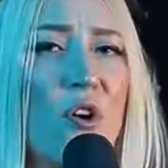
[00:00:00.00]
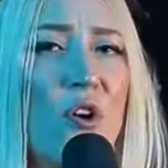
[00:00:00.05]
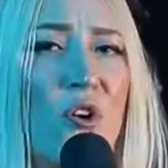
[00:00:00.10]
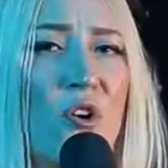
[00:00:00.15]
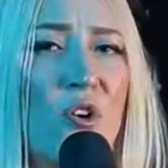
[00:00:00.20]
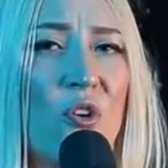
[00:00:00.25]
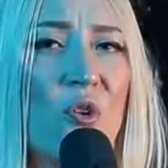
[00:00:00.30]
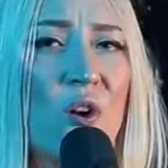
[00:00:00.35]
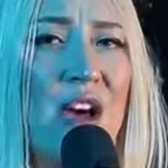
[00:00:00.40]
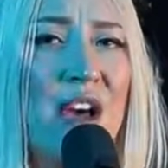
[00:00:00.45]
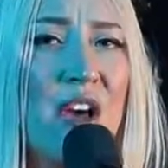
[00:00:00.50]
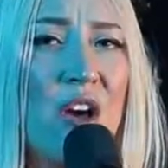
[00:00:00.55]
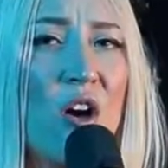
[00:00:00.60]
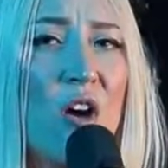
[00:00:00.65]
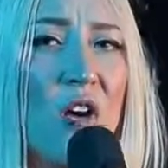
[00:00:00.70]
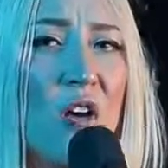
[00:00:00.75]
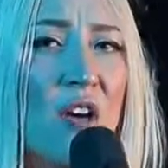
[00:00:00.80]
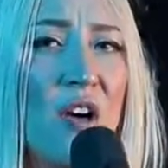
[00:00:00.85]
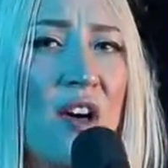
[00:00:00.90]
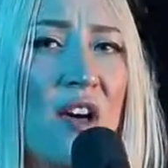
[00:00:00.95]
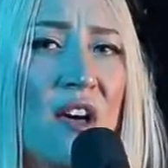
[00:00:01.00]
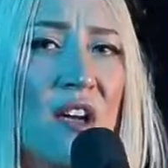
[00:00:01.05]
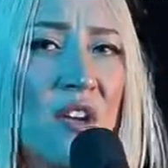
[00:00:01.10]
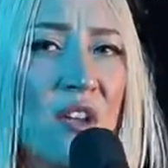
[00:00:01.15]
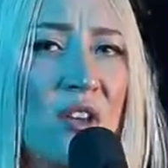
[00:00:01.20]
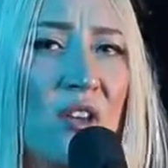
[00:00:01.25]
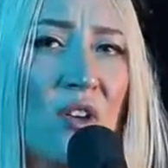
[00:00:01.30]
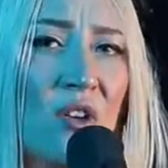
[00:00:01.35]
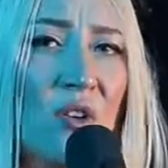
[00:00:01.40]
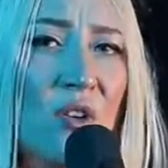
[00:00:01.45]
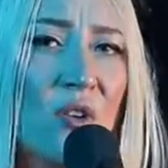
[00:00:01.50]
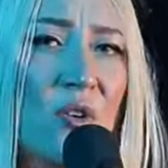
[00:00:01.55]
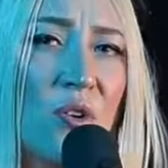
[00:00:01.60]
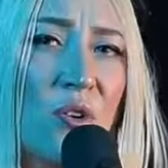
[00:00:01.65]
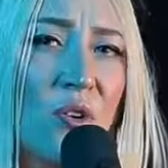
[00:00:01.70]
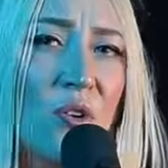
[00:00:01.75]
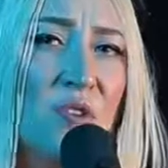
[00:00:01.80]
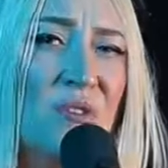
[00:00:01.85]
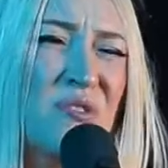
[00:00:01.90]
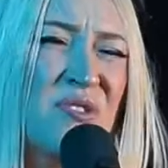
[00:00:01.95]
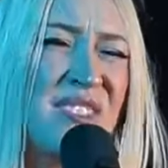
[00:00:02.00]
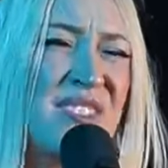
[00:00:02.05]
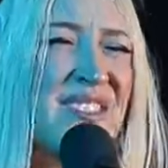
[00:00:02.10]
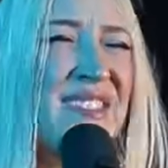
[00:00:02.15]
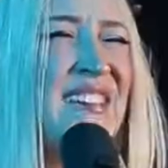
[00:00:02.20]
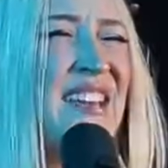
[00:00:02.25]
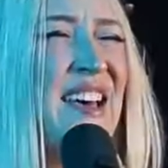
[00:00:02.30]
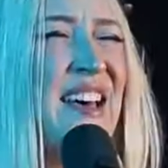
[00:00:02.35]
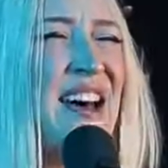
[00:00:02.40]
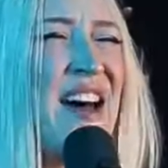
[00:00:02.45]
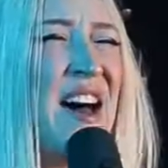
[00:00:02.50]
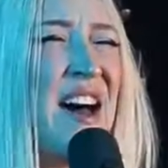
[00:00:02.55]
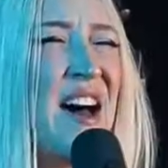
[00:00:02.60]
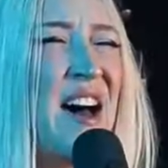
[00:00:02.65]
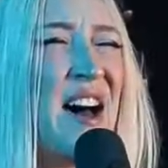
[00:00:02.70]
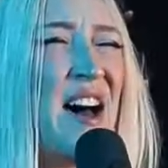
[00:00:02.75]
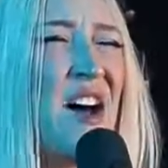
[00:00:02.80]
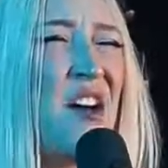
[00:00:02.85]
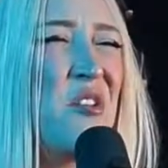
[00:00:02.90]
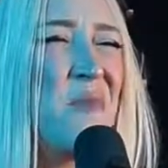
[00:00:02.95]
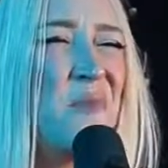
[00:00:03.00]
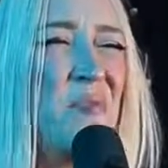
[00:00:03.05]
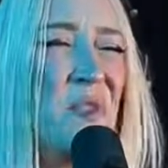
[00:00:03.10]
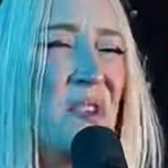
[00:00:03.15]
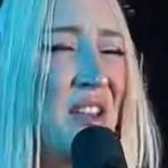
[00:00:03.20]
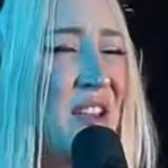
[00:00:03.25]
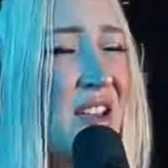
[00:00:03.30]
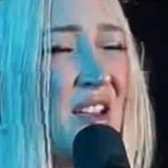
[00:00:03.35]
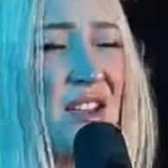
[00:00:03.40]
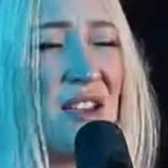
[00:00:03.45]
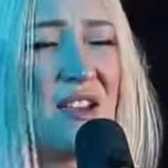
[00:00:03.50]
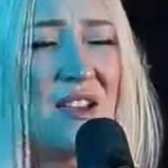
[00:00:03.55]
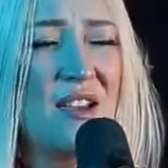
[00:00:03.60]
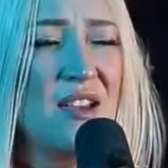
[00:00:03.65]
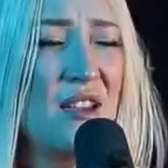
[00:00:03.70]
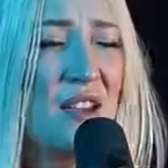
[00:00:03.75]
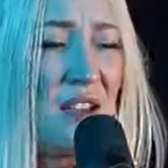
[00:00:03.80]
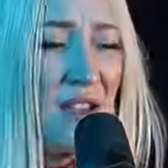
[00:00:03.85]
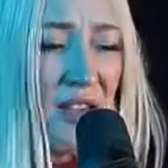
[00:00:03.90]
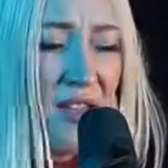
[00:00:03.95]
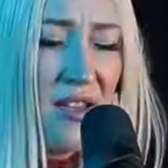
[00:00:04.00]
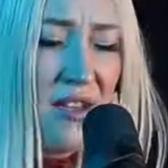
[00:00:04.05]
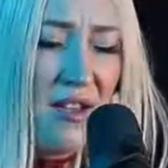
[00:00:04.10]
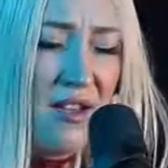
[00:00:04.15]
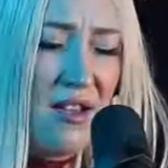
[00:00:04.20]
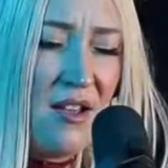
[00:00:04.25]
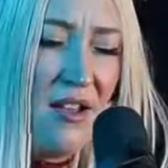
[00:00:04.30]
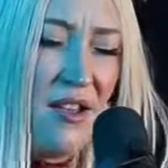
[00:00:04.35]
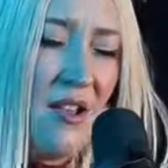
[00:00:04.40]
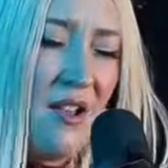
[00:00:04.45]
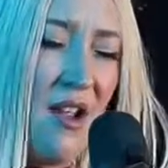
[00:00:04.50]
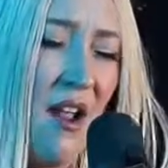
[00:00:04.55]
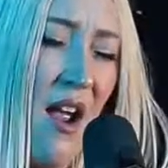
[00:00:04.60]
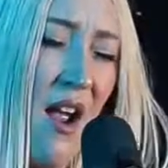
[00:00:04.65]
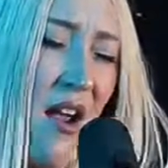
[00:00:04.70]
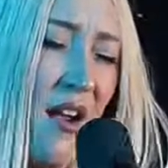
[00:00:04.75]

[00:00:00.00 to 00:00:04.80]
Oh, will you still be here